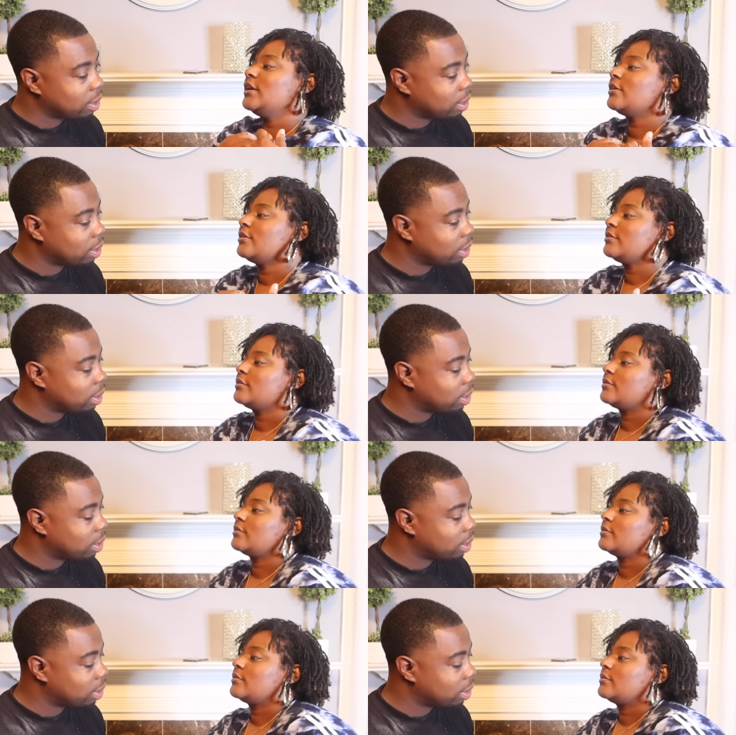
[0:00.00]
Speaker 1: here.
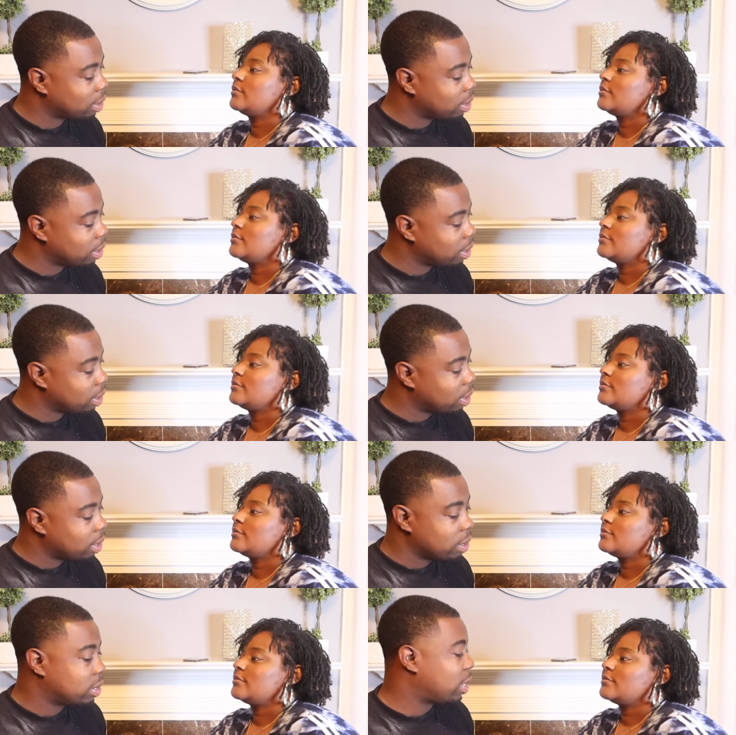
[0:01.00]

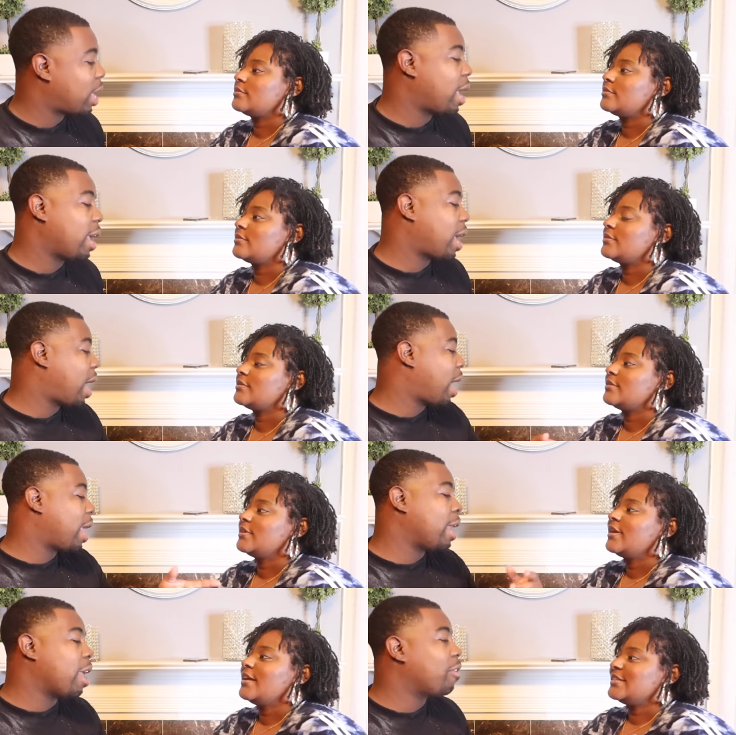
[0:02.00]
Speaker 2: See, I ain't, I
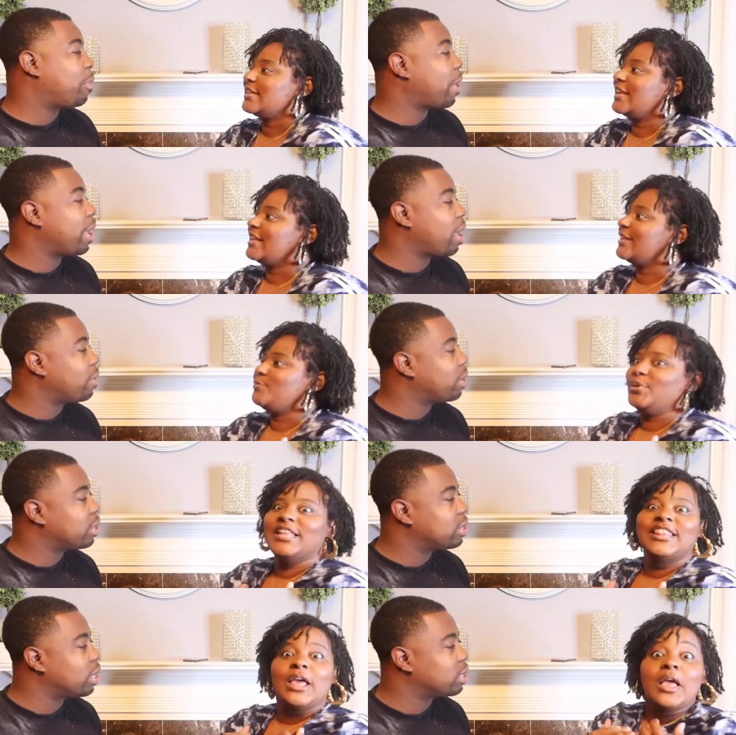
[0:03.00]
ain't never paid out
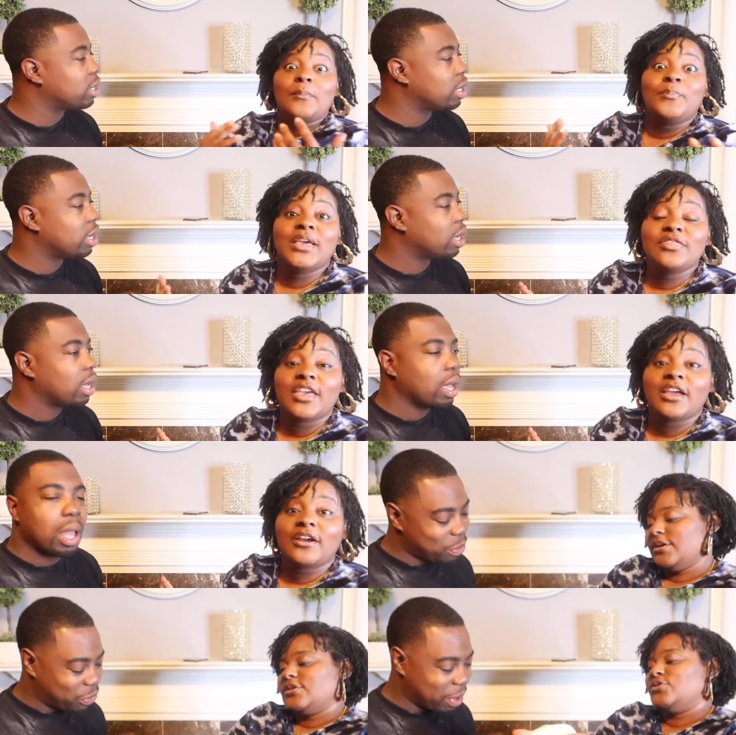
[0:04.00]
been, no attention.
Speaker 1: Been
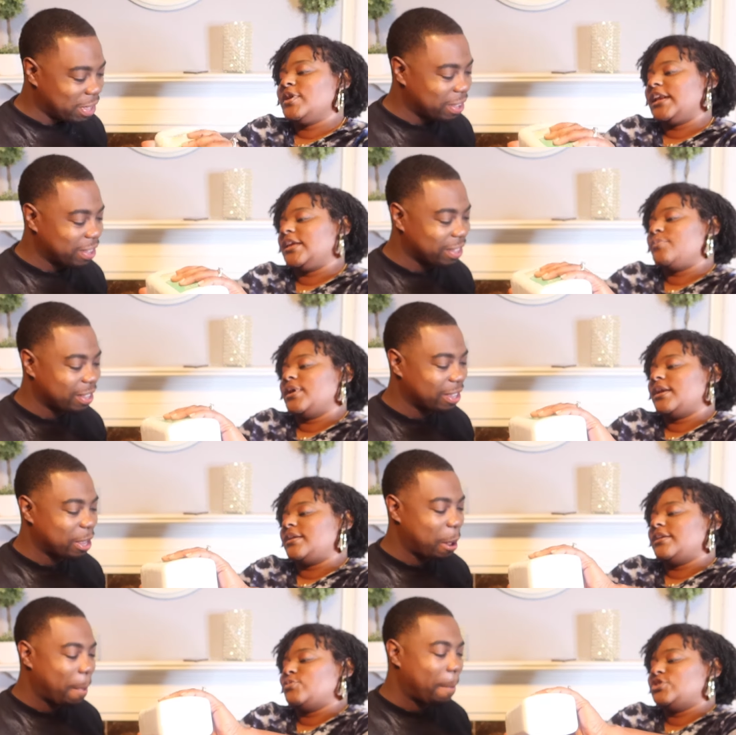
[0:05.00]
there. You, you, gotta get
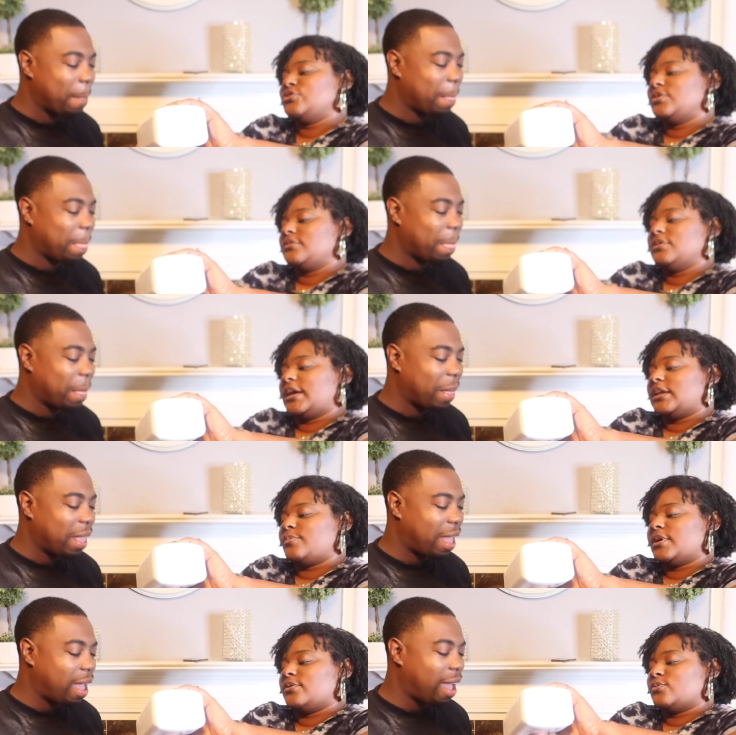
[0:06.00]
better than what you. You gotta
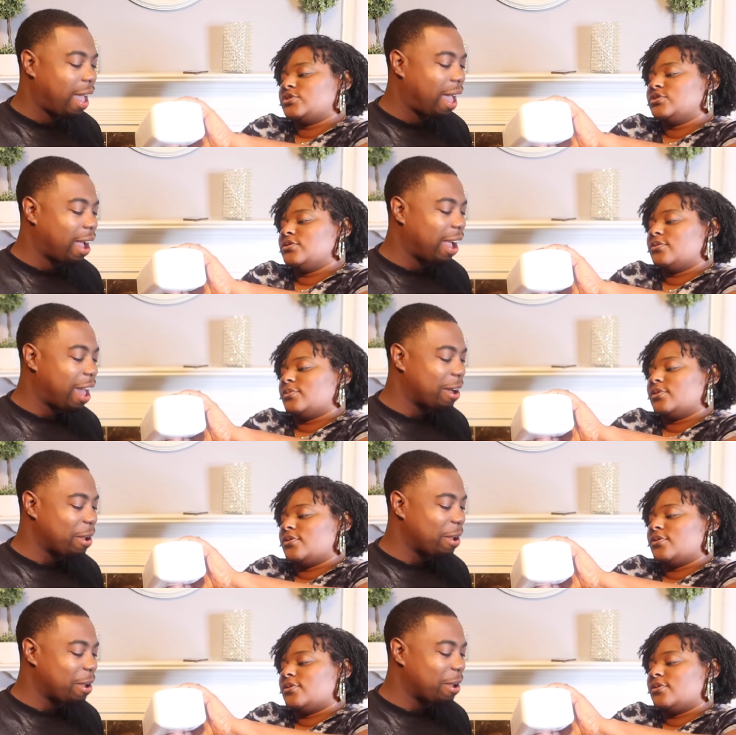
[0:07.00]
get better than what you. I gotta